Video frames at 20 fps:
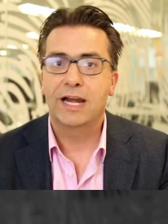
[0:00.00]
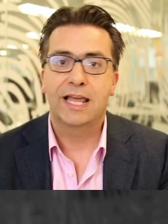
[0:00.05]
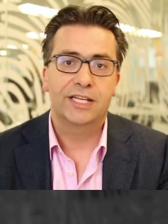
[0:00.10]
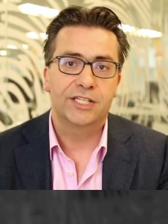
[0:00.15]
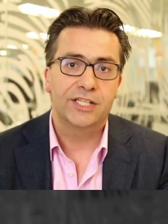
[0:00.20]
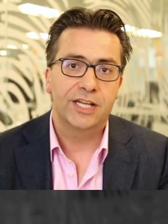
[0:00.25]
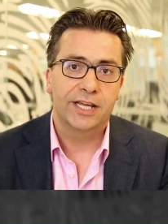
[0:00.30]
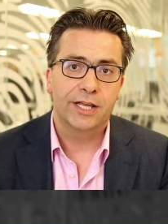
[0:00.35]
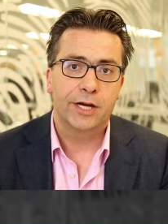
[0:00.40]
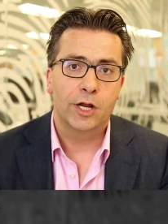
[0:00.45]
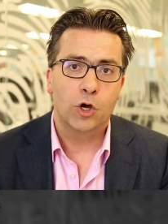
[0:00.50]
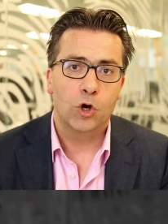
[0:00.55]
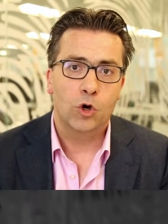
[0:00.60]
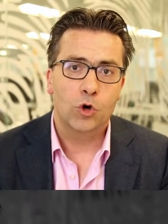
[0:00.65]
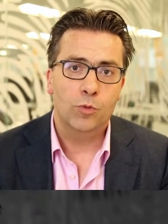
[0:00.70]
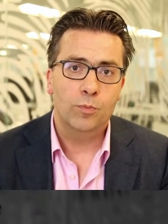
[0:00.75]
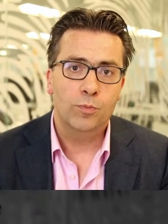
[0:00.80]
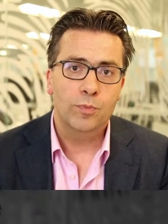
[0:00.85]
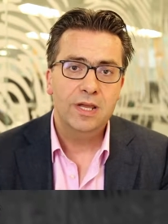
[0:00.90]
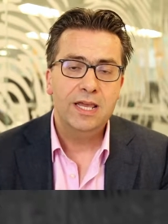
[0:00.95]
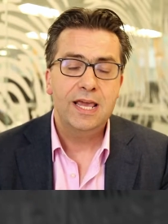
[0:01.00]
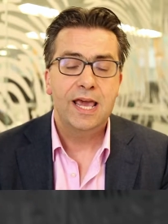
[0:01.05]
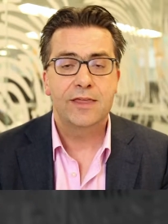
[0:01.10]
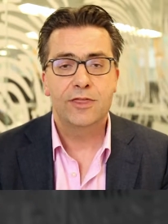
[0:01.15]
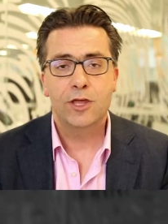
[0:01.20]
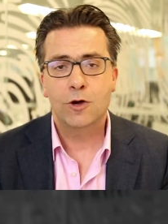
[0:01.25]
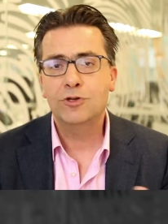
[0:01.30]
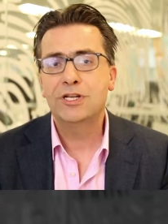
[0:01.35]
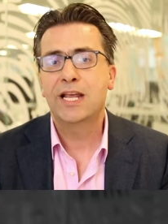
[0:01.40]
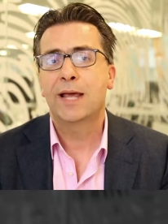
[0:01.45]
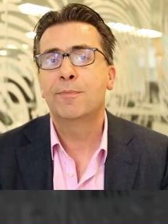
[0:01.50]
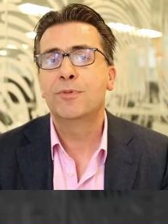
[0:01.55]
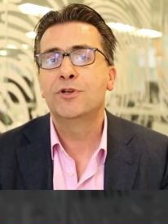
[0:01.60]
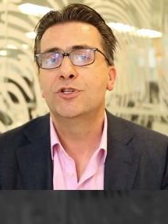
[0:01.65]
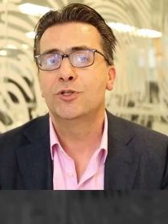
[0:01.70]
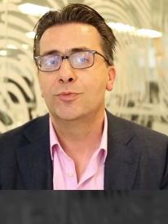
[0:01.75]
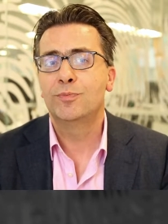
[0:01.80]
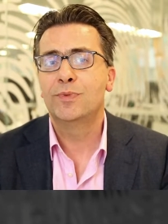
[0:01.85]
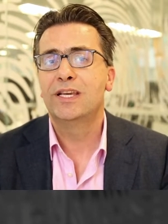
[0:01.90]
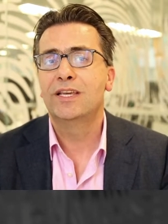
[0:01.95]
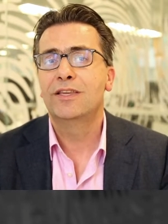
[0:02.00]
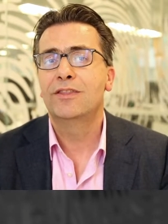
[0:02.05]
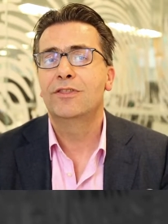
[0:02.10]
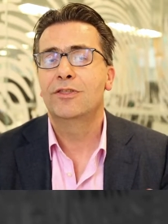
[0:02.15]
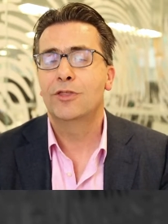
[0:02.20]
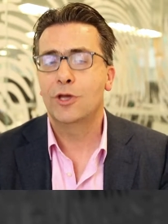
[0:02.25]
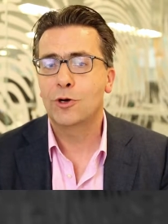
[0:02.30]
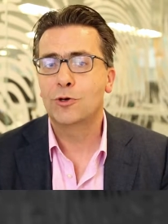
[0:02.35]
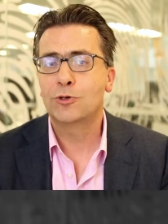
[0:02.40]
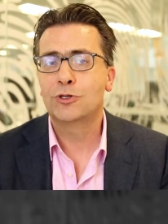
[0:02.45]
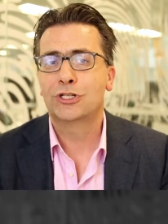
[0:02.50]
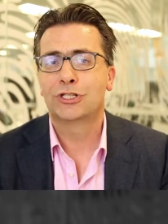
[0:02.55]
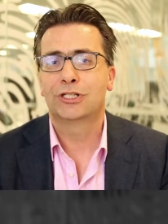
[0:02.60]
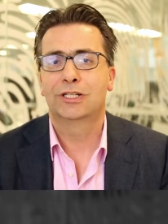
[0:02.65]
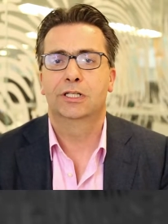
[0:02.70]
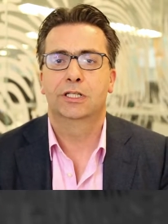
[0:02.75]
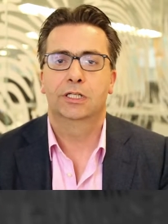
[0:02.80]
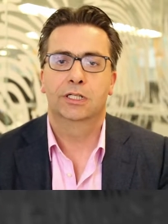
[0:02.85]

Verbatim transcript: relaxing at home, and those happen to be those